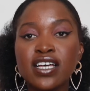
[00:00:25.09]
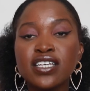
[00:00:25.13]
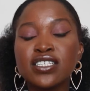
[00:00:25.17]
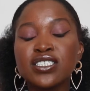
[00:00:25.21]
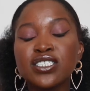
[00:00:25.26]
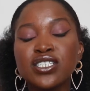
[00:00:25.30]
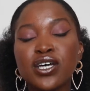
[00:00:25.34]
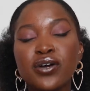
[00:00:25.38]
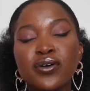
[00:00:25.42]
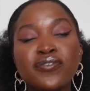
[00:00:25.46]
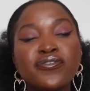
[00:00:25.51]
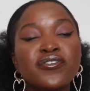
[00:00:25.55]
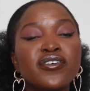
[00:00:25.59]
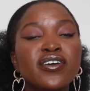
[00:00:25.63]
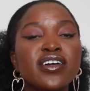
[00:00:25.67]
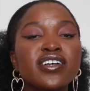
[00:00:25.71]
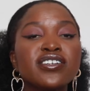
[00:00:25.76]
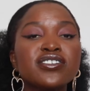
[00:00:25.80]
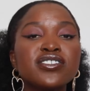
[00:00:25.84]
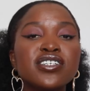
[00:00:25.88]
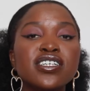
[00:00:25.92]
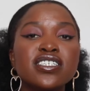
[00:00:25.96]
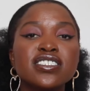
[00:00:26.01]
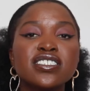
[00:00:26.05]
So if you're
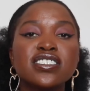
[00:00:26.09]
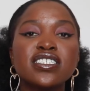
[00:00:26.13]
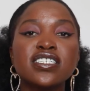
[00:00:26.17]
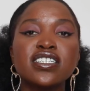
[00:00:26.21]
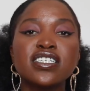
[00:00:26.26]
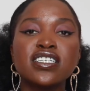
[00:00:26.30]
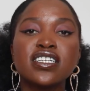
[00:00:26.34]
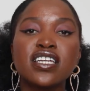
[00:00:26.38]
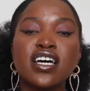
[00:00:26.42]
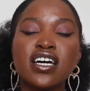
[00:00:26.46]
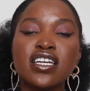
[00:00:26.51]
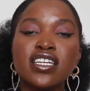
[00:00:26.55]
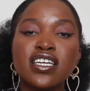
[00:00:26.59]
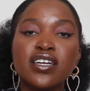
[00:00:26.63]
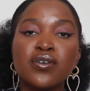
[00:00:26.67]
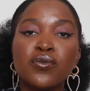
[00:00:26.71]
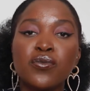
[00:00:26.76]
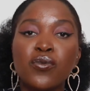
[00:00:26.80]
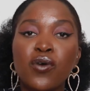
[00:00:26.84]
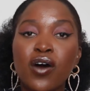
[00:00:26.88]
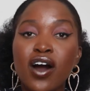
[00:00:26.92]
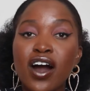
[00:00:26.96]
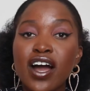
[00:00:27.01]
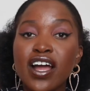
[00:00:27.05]
interested in
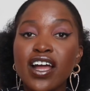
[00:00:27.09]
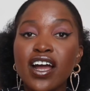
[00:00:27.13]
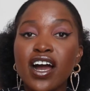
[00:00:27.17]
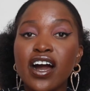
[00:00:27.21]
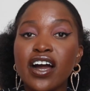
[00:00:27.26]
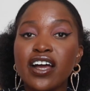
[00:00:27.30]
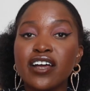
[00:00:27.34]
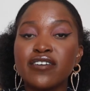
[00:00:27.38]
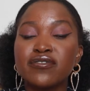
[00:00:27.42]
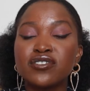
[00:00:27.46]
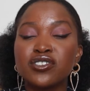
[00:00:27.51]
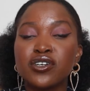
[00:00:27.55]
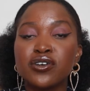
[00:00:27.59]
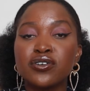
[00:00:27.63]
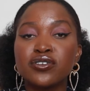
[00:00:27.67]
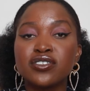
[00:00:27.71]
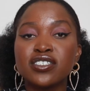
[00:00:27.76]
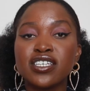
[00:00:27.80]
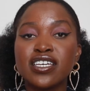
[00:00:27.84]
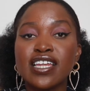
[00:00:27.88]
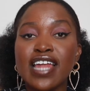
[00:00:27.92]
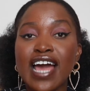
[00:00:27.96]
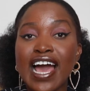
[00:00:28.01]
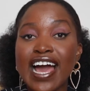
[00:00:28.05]
learning why I have chosen,